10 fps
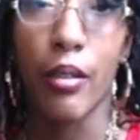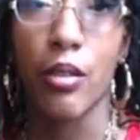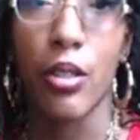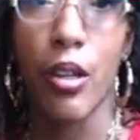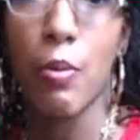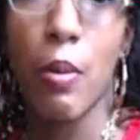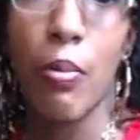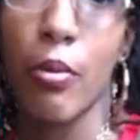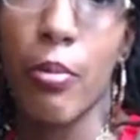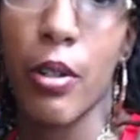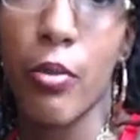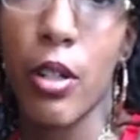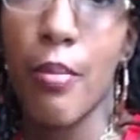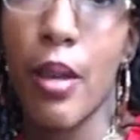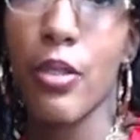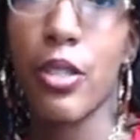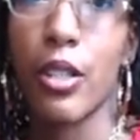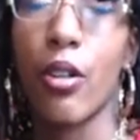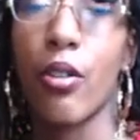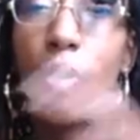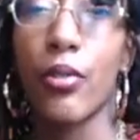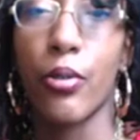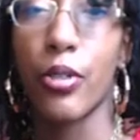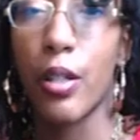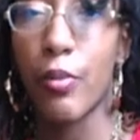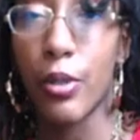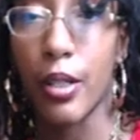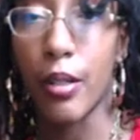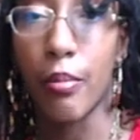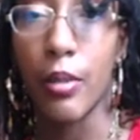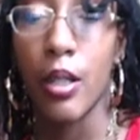Chinese people have been wearing masks. It's like a cultural thing with them.